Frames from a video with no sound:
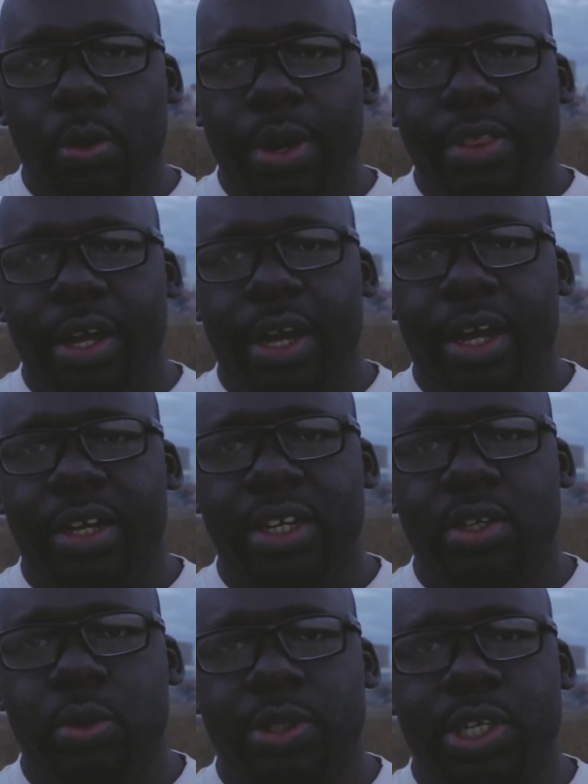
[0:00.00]
whether
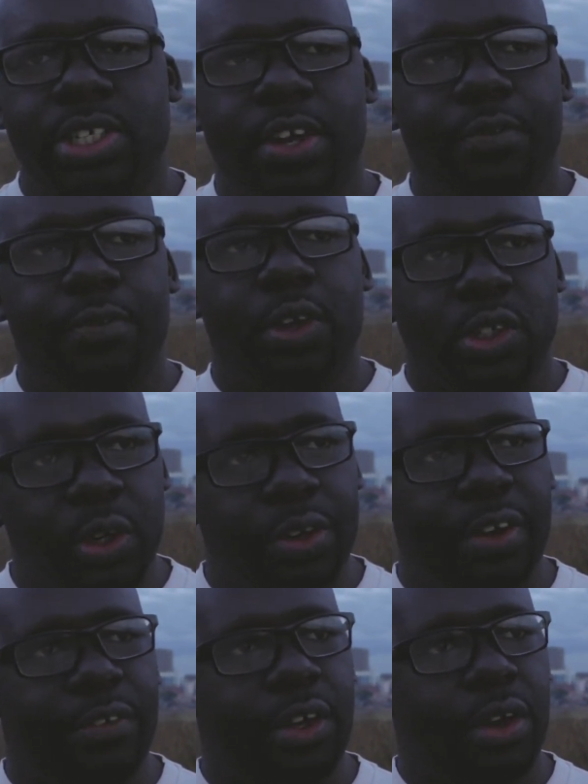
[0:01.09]
it will just have
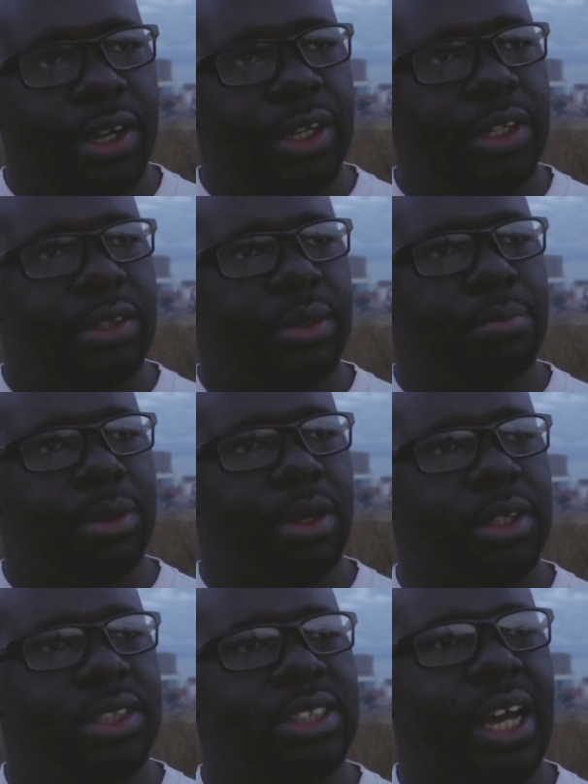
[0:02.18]
photography on it,
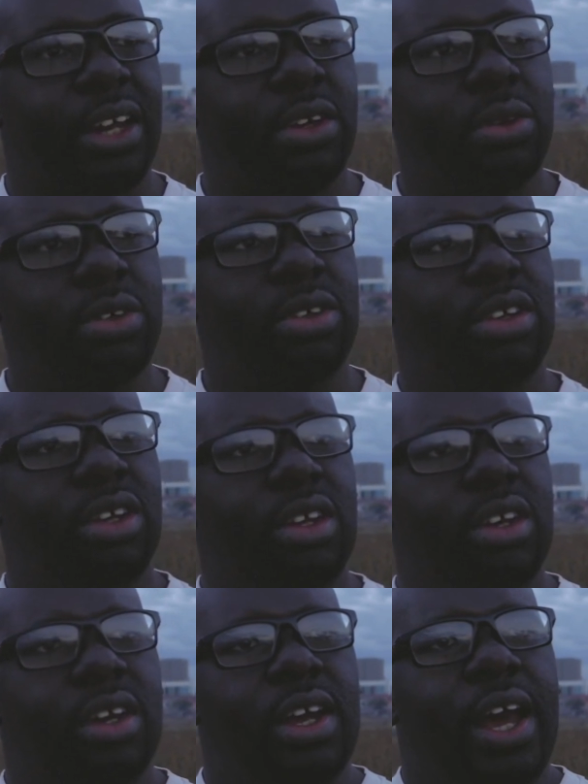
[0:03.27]
because I don't
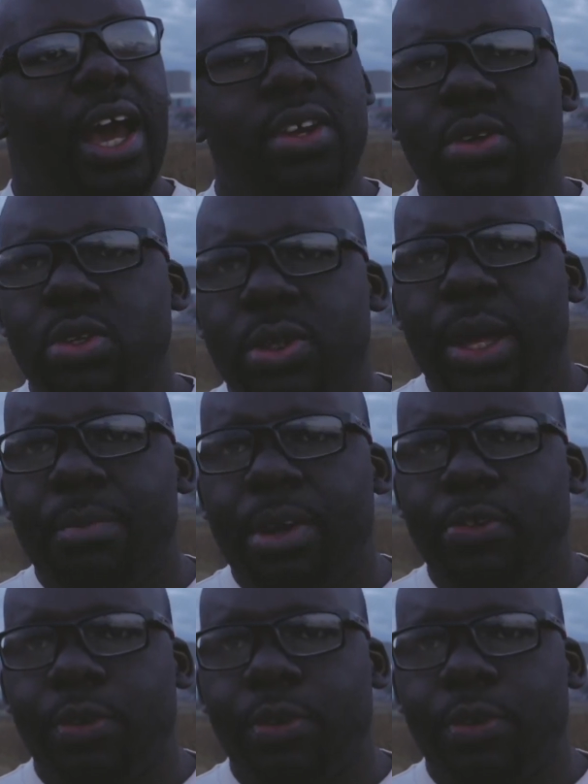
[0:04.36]
do that much